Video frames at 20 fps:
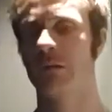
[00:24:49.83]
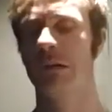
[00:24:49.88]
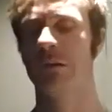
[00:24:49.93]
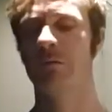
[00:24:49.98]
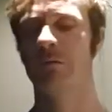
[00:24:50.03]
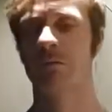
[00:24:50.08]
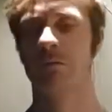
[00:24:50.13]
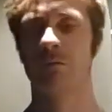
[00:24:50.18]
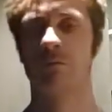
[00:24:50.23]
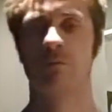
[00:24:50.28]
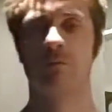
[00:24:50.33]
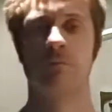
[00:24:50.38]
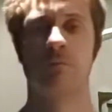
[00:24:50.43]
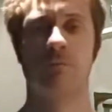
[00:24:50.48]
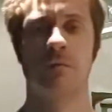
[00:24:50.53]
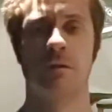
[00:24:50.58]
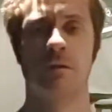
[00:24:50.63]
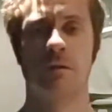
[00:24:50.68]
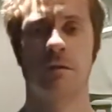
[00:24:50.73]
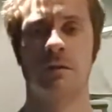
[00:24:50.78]
people
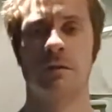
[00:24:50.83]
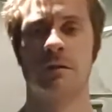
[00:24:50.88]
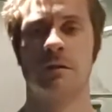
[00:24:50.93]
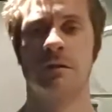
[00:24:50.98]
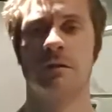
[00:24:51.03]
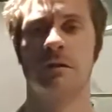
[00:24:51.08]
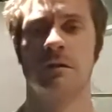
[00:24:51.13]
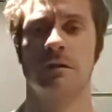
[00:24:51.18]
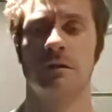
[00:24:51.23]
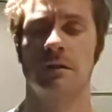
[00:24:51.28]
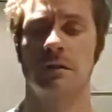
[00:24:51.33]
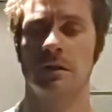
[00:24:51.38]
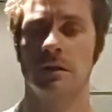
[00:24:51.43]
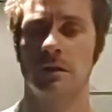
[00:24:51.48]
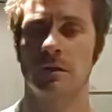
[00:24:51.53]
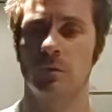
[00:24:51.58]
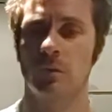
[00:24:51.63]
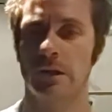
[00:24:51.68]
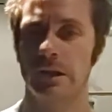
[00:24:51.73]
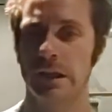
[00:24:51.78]

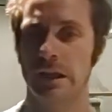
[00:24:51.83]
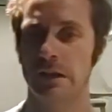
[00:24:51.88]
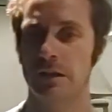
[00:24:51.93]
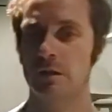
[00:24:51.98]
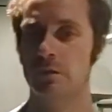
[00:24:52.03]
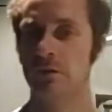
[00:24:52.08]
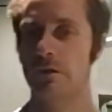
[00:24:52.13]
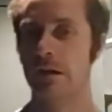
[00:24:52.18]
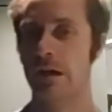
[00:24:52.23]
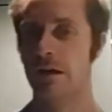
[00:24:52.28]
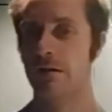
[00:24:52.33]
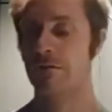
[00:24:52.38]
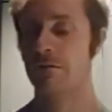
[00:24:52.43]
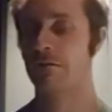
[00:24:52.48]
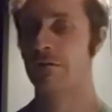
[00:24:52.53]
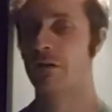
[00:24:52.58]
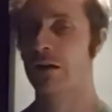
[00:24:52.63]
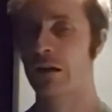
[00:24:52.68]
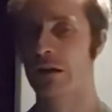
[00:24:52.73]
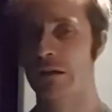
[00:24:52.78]
when they use that
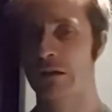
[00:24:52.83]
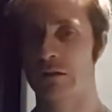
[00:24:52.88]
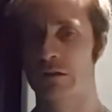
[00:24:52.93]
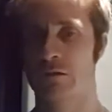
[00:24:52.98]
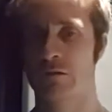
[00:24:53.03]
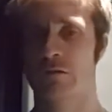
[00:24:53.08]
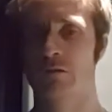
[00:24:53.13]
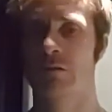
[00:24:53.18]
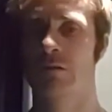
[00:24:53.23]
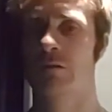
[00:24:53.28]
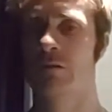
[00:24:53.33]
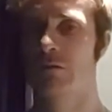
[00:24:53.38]
phrase